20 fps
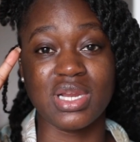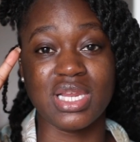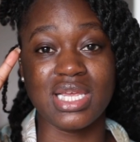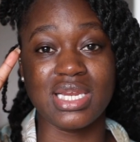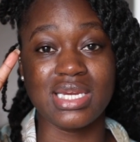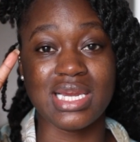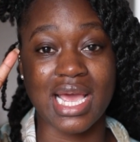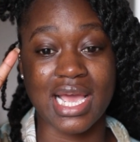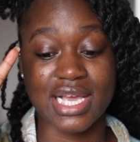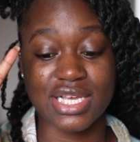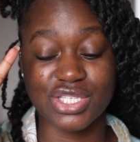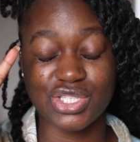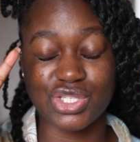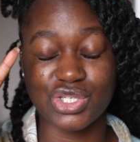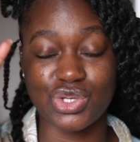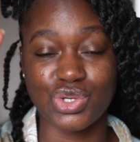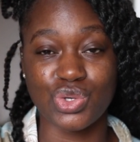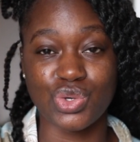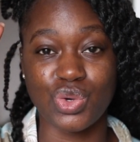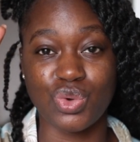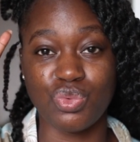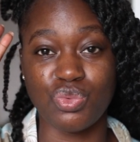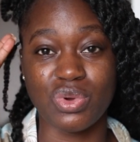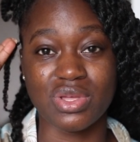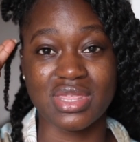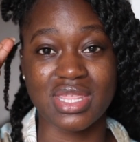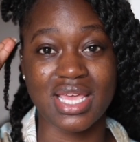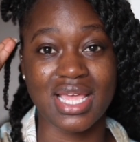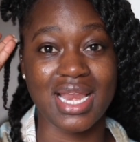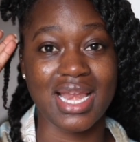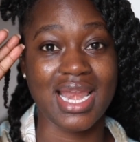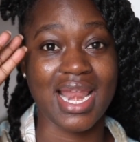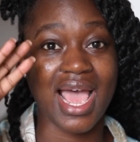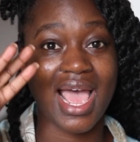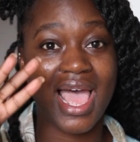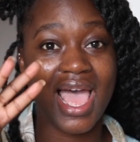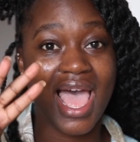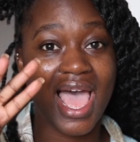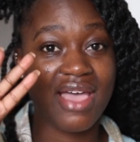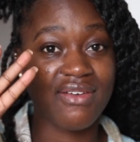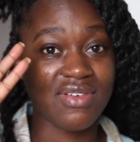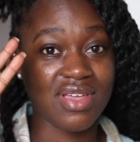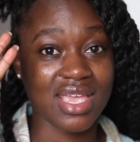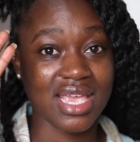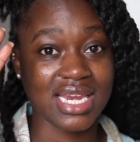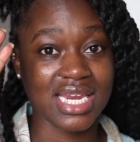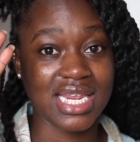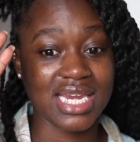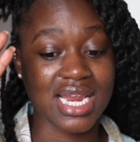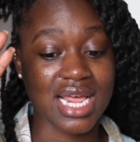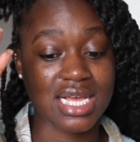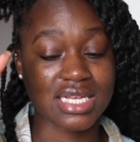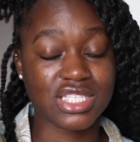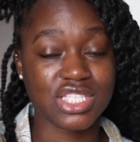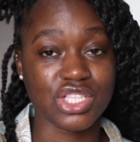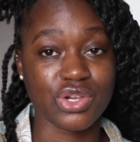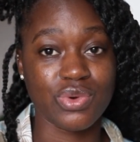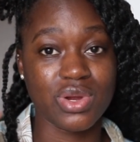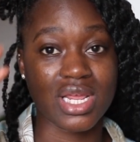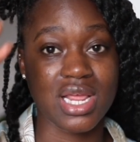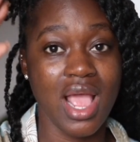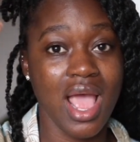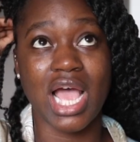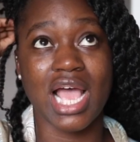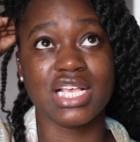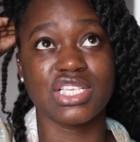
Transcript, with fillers: really nice to with it not having any knots Three.